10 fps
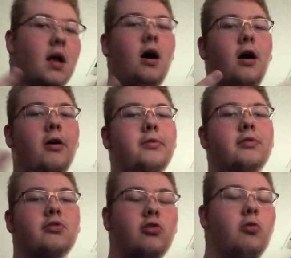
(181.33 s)
all
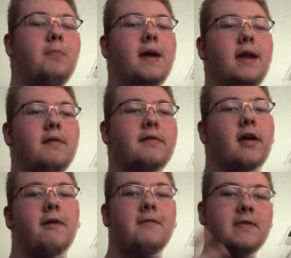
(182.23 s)
stupid and
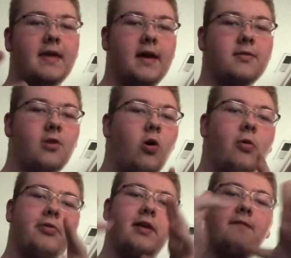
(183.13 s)
stuff. It's like the
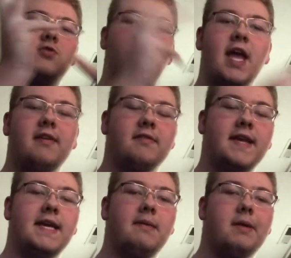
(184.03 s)
whole stuff Jake's
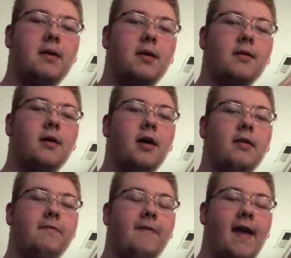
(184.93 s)
team and
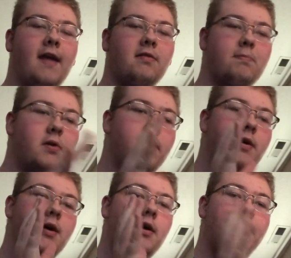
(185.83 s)
his fans put
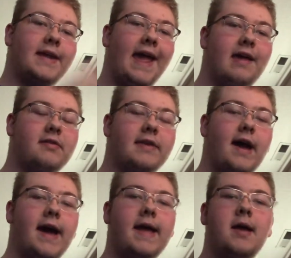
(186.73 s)
on
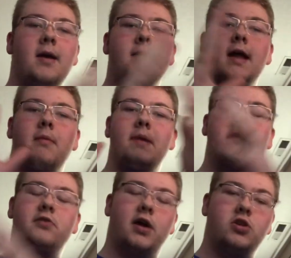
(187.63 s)
KSI, now
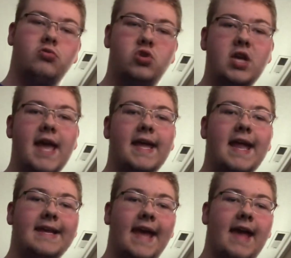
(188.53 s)
mixed onto Jake
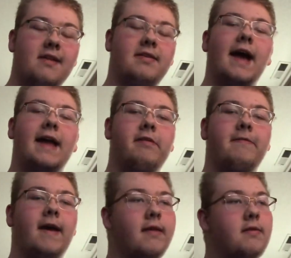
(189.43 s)
and KSI's
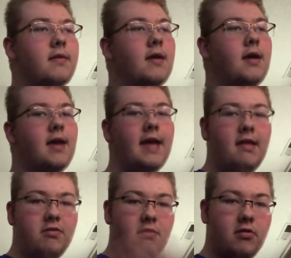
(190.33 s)
fans.
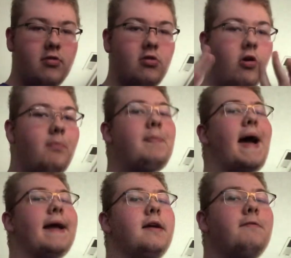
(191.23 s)
It's just this whole
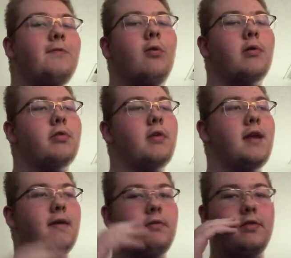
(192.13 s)
back and forth and
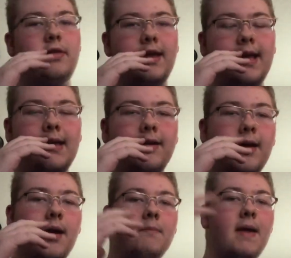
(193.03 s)
everything, and
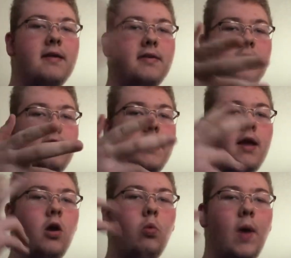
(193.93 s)

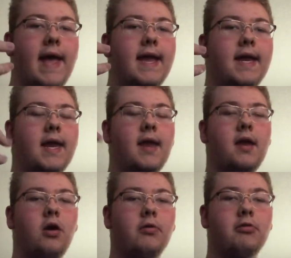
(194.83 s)
basically, Wade
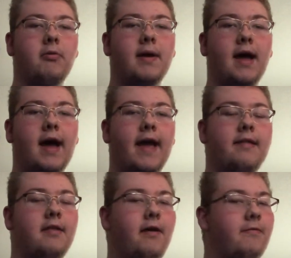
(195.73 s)
and also a guy I
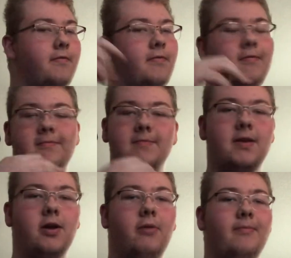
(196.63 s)
love,
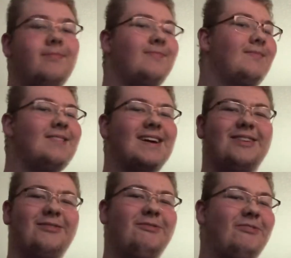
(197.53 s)
you know, I
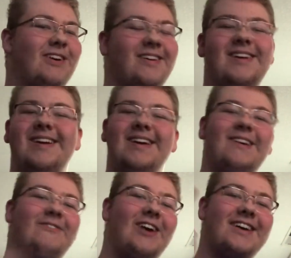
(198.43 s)
know you
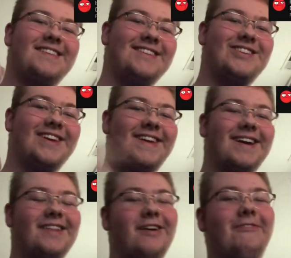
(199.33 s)
Fox the G,
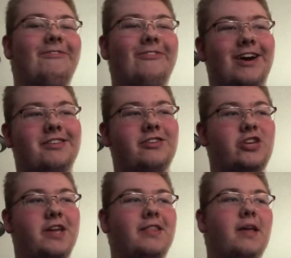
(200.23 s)
I love Fox the
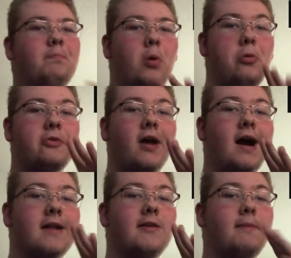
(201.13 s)
G, they both
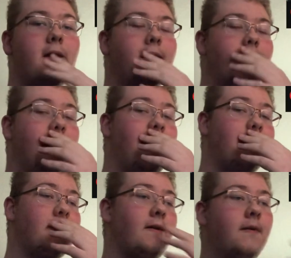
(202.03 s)
talked about it
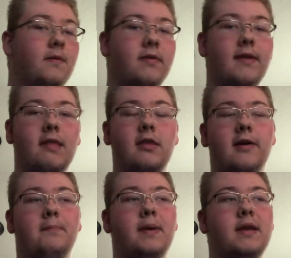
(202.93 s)
and said their
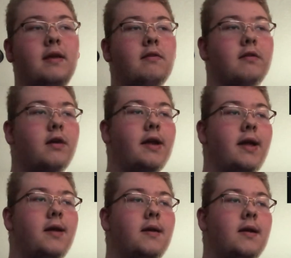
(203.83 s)
opinions on it,